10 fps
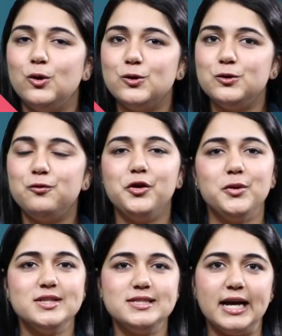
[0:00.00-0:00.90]
doctor, for
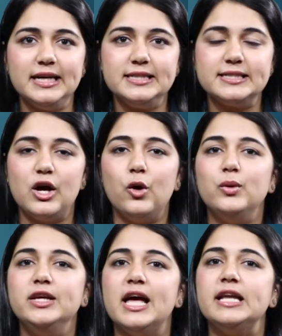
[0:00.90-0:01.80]
your insights.
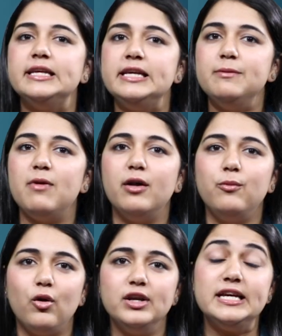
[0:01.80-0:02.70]
We can keep our
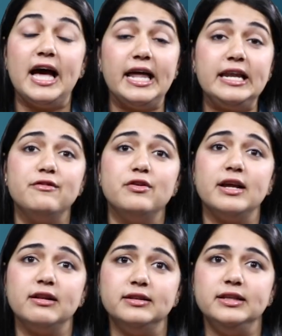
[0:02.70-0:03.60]
body and liver
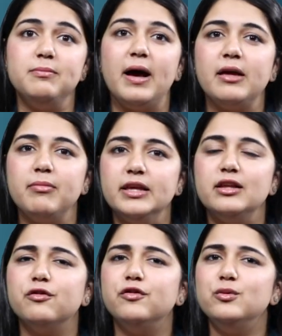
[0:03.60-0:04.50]
healthy by
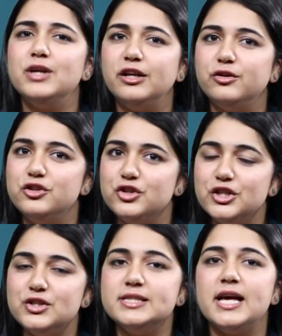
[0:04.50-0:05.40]
making a few dietary
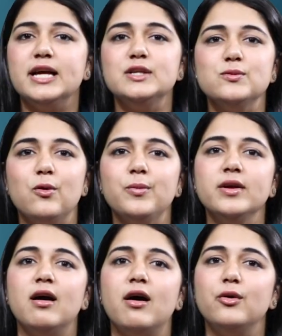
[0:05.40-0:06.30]
changes and
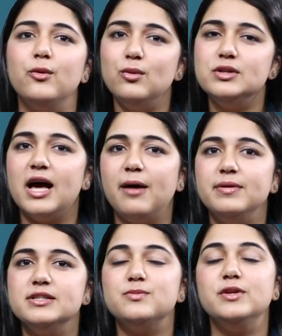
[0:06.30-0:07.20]
swapping our old
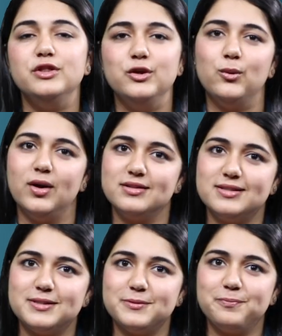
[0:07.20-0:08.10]
habits with new
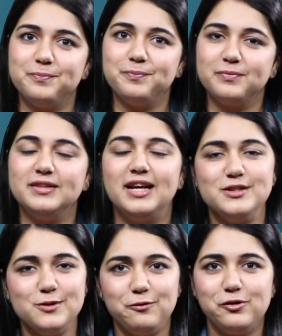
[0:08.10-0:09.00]
ones.
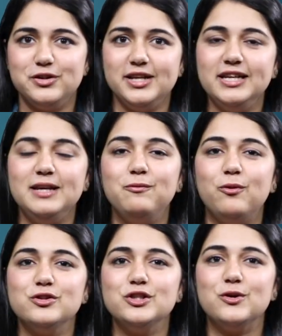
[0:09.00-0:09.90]
That's all for today. Keep
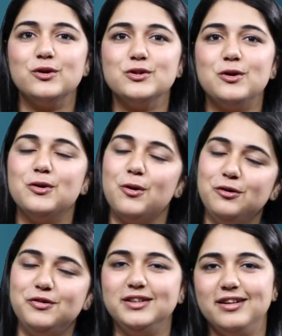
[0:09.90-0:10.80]
watching Doc Talk
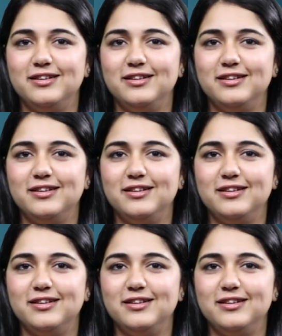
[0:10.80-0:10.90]
on Fit